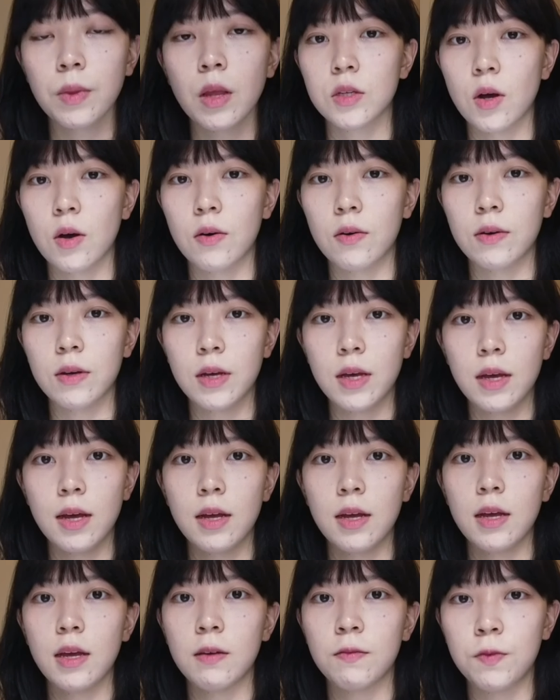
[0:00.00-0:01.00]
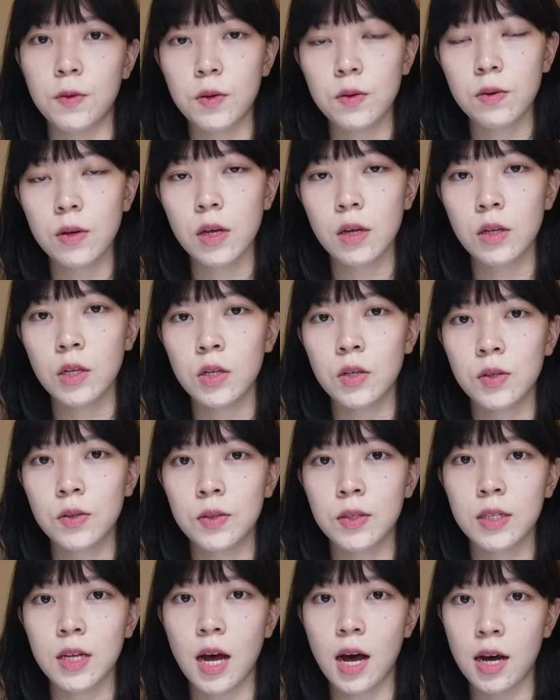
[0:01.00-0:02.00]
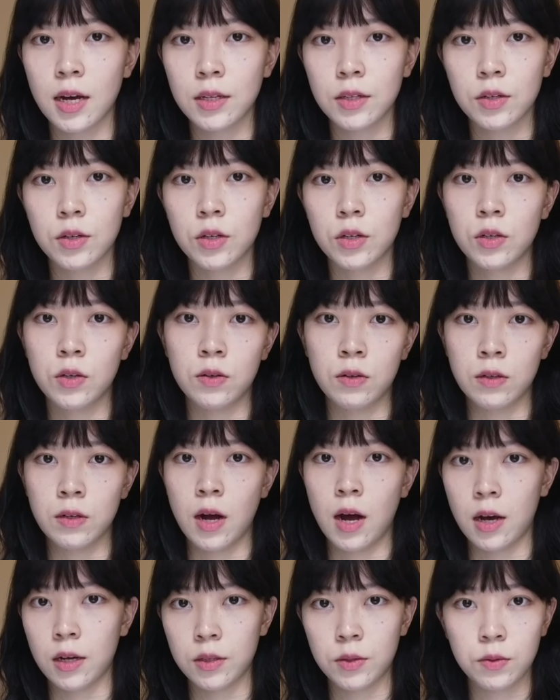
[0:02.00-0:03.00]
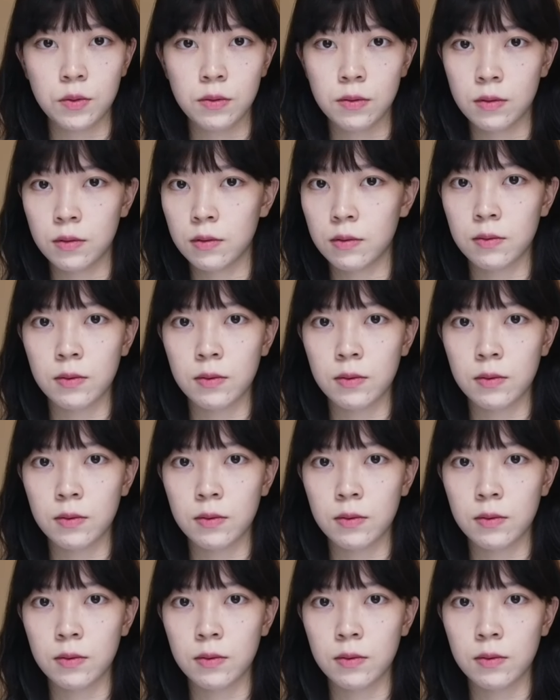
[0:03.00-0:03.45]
So if you can use either your high school